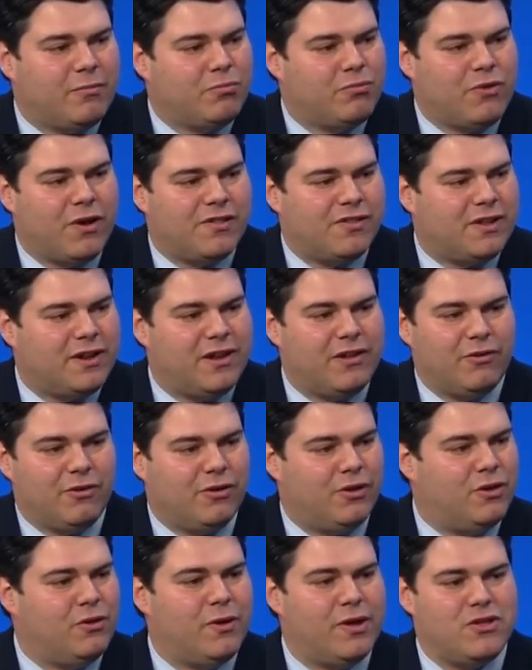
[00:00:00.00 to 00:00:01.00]
president,
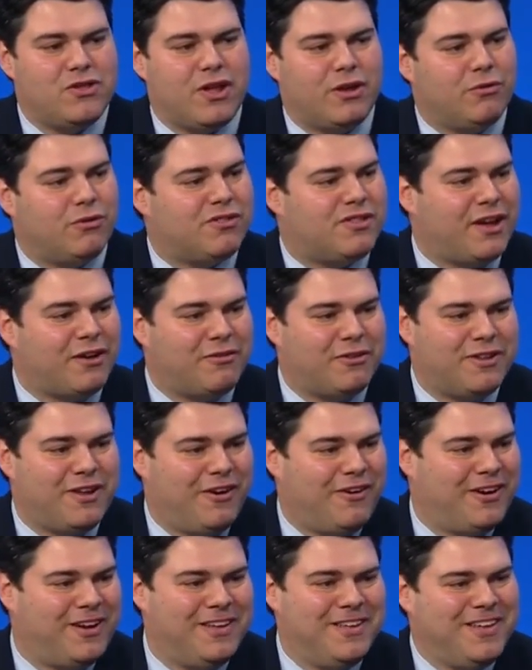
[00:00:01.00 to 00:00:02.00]
or UN general
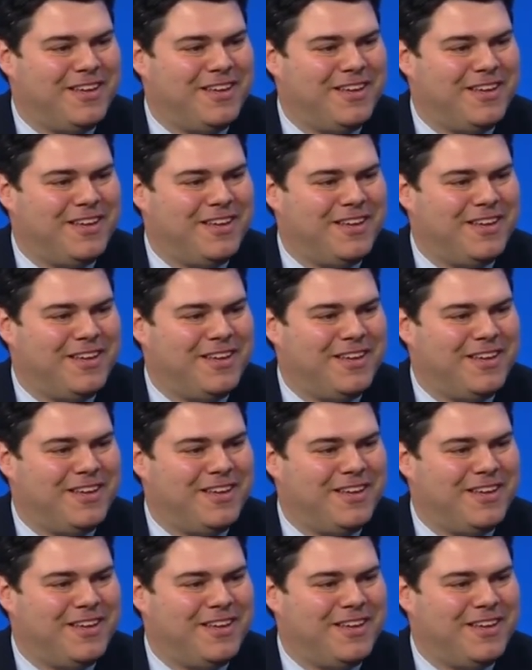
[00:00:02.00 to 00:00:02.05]
secretary,